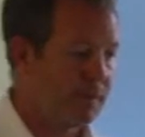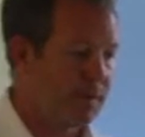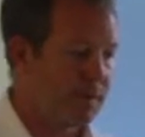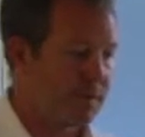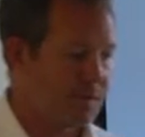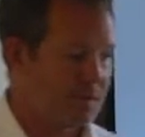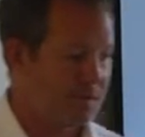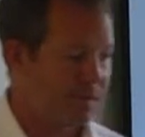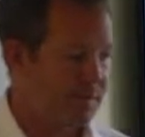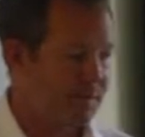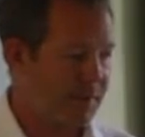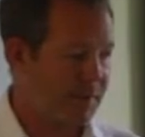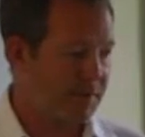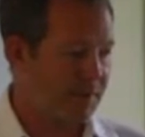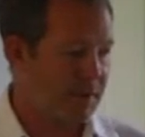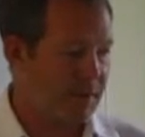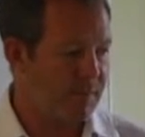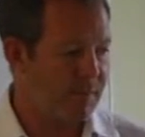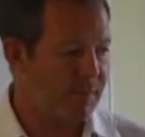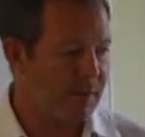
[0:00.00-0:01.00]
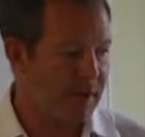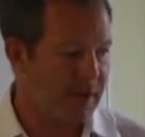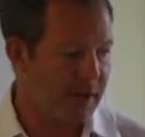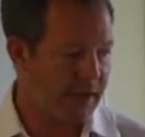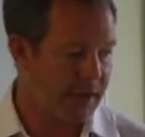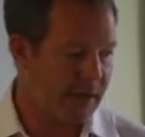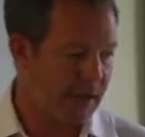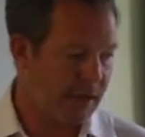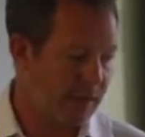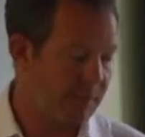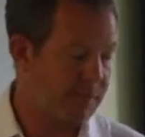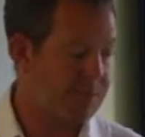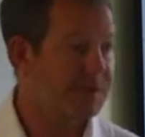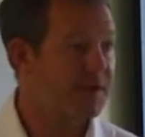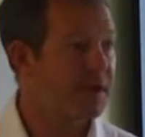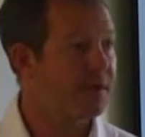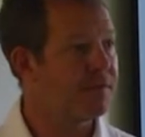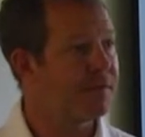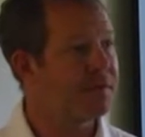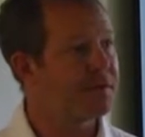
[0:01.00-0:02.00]
that's been written by uh,
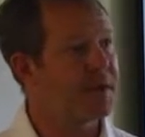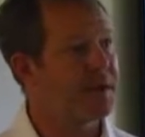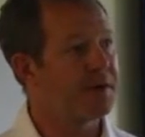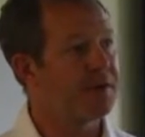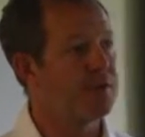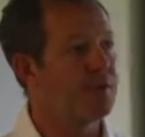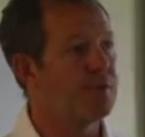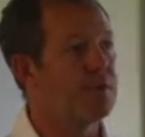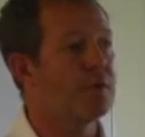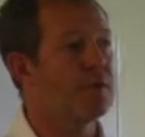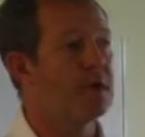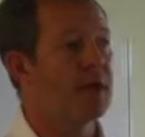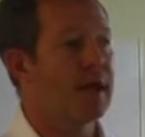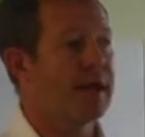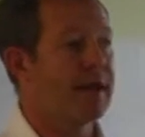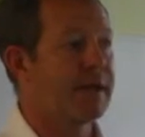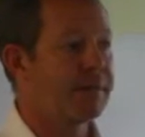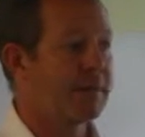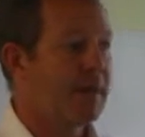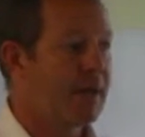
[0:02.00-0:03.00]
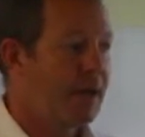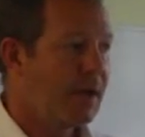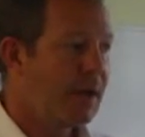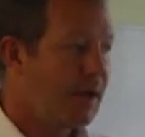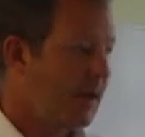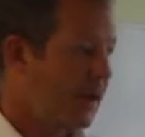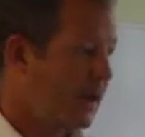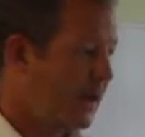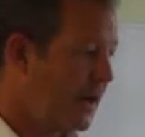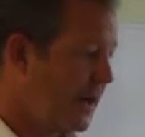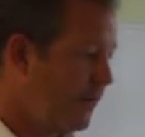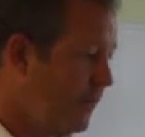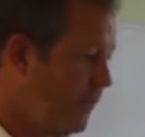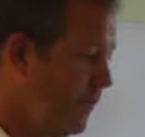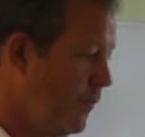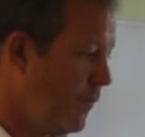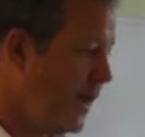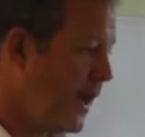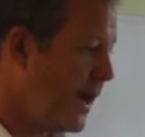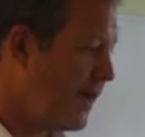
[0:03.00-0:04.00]
myself and Sandra Walklate.
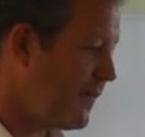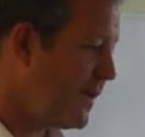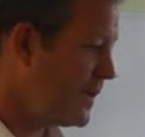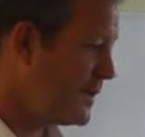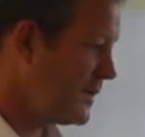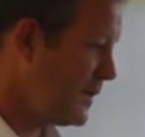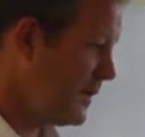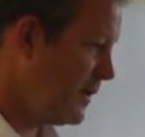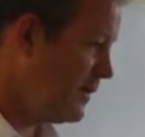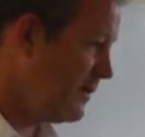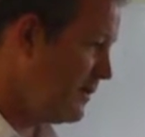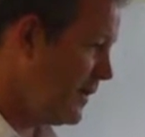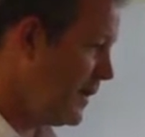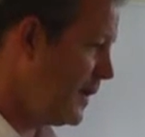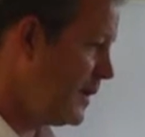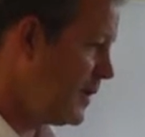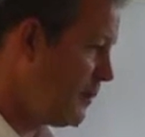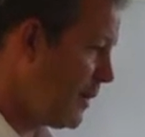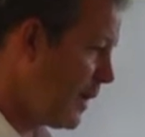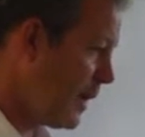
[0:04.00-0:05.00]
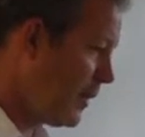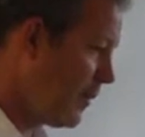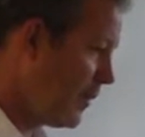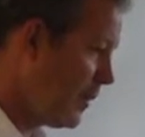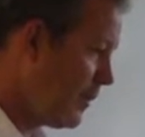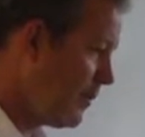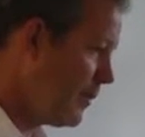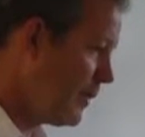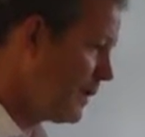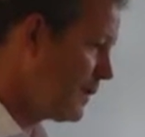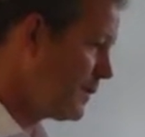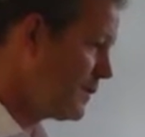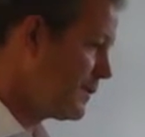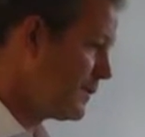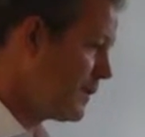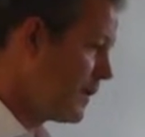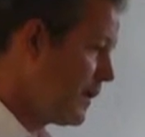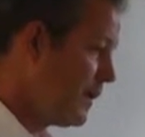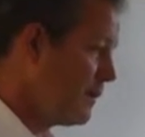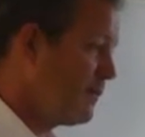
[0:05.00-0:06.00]
Um, we have actually a finished paper, but
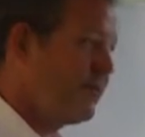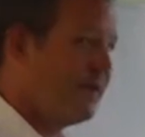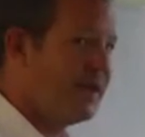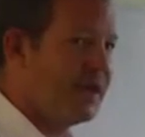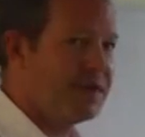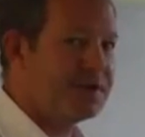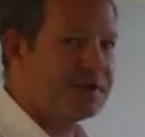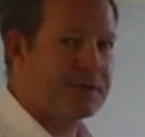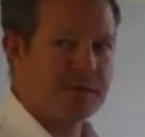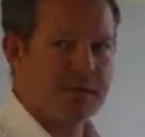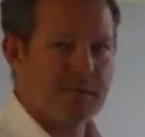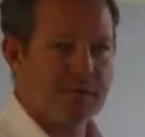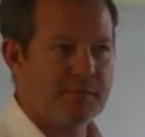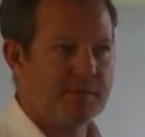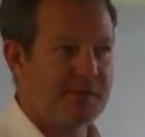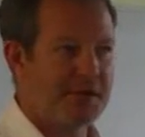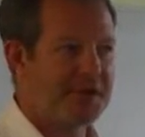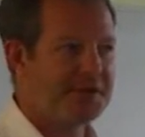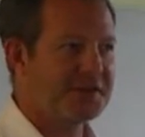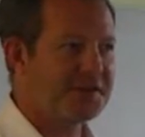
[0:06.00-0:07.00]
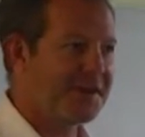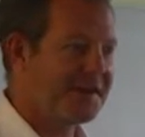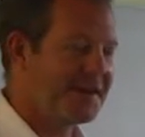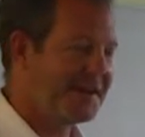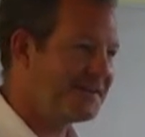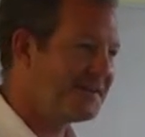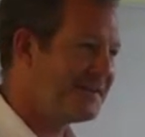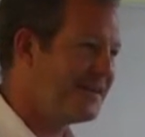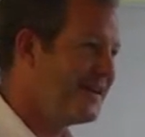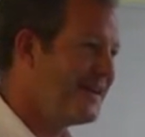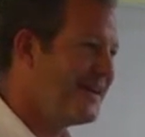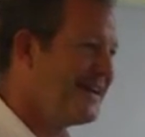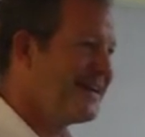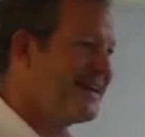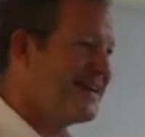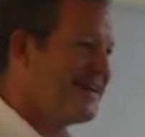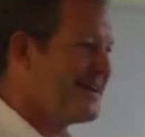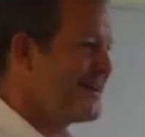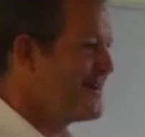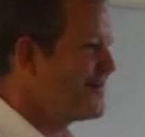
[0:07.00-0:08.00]
it's uh, finished, not finished that is.
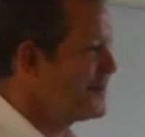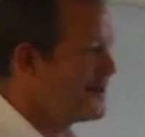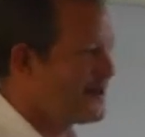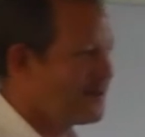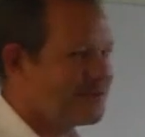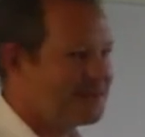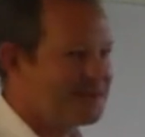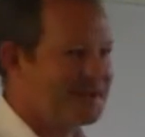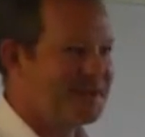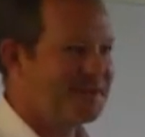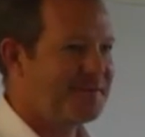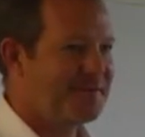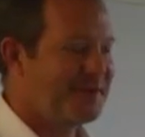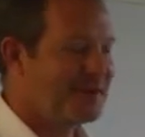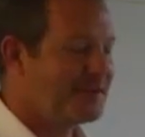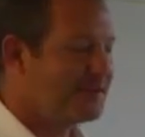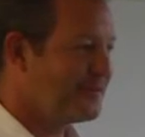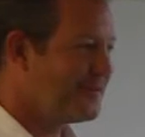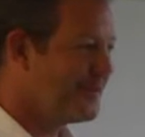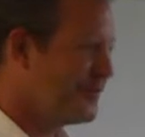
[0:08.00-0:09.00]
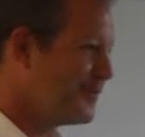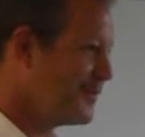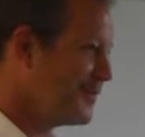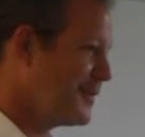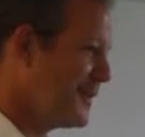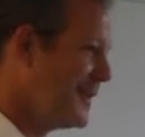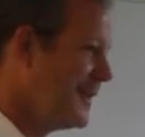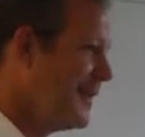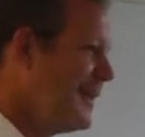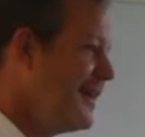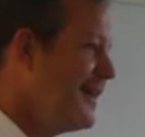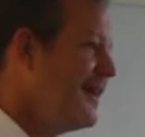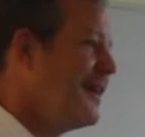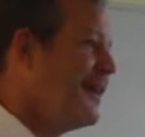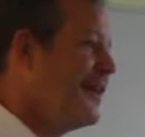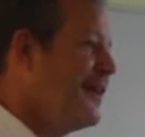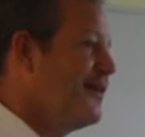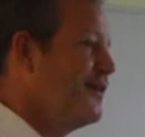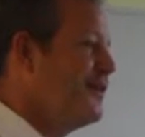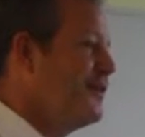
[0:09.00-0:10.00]
Uh, we don't speak Finnish unfortunately.
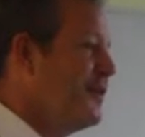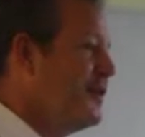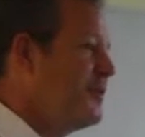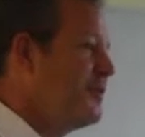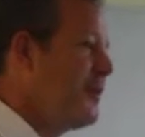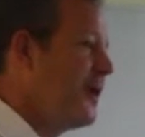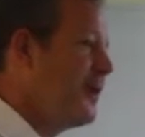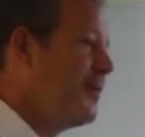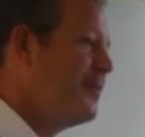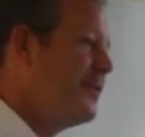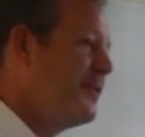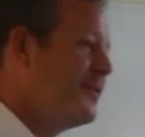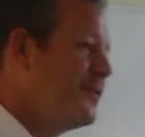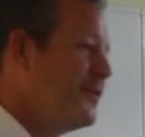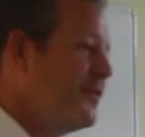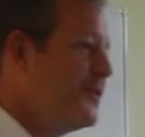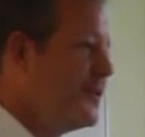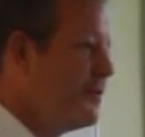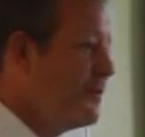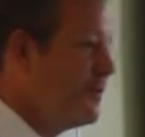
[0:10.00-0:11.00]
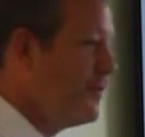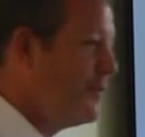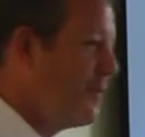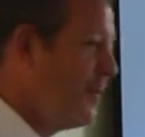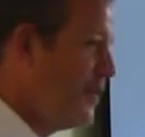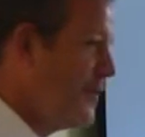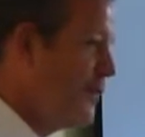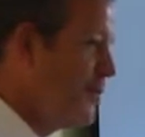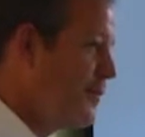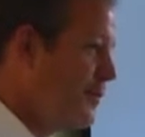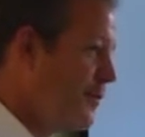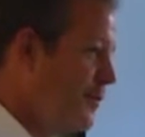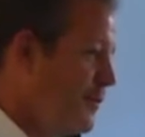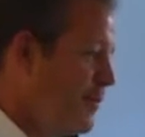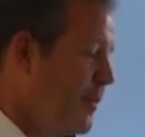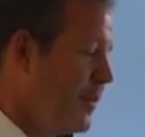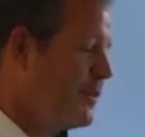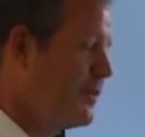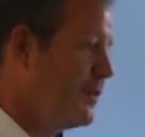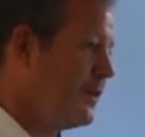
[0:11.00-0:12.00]
Uh, a finished paper that's under review for a
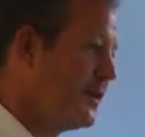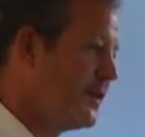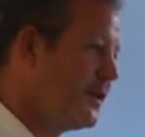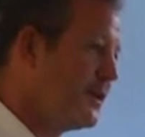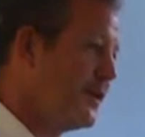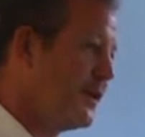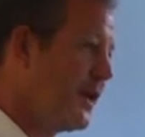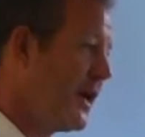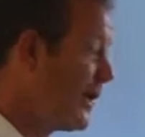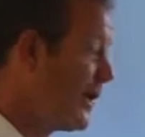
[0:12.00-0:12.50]
special edition that